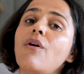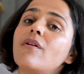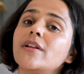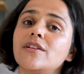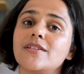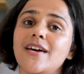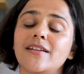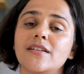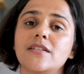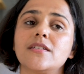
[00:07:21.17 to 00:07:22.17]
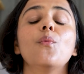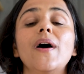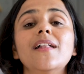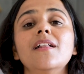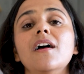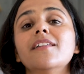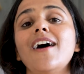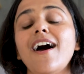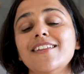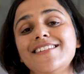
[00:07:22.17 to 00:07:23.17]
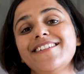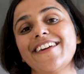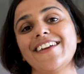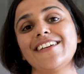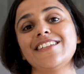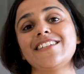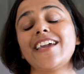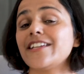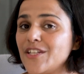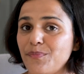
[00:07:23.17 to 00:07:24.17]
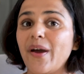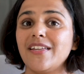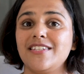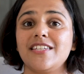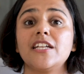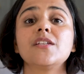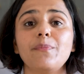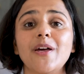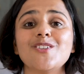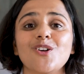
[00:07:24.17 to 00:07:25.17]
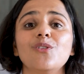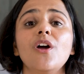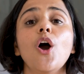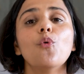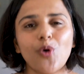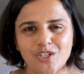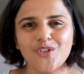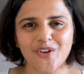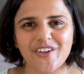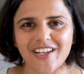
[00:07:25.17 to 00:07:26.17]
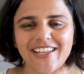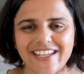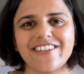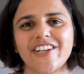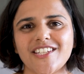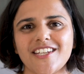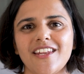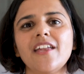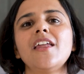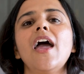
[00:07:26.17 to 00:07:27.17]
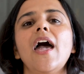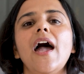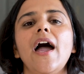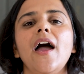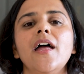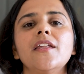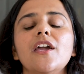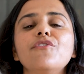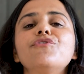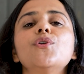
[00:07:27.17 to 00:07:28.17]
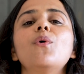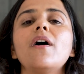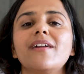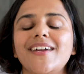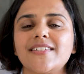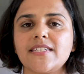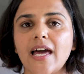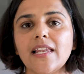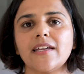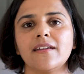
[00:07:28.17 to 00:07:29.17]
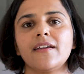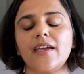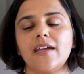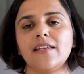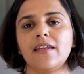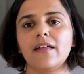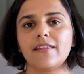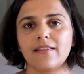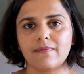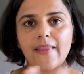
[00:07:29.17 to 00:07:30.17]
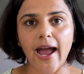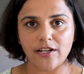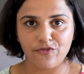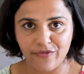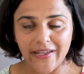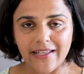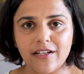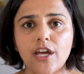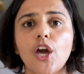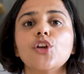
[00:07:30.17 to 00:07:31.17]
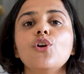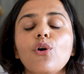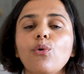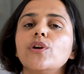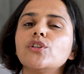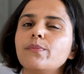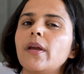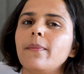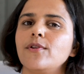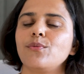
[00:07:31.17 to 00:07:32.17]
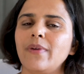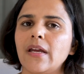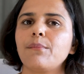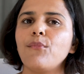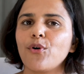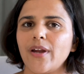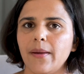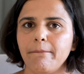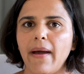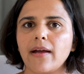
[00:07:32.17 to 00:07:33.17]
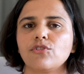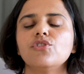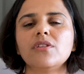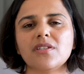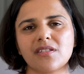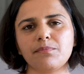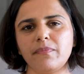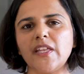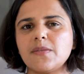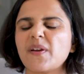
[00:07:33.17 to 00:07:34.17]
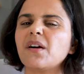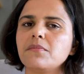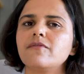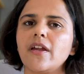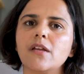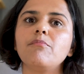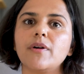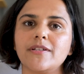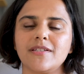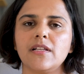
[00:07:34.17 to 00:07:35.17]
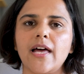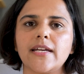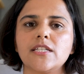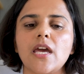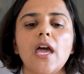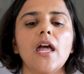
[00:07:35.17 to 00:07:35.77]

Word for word: or data scientists? Well, the answer is it depends. It depends on what you're really interested in and if you are excelling in that field you're going to be able to make more impact so this this becomes very personalized